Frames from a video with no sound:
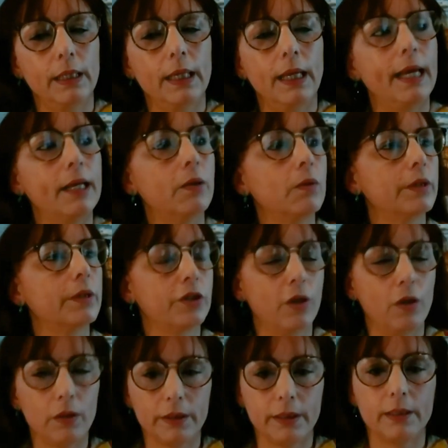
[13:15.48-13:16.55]
and all the
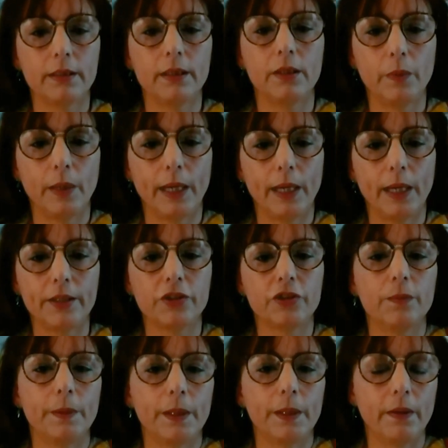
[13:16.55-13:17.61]
toxins and the waste
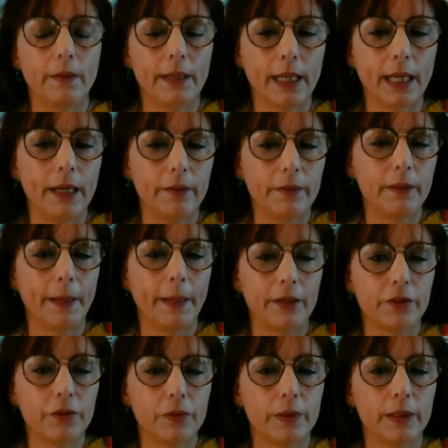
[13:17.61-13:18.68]
should be going out the back
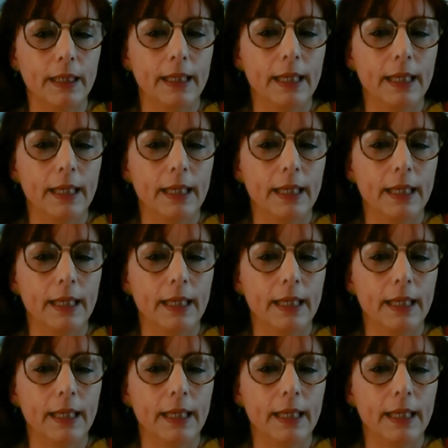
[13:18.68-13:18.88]
door.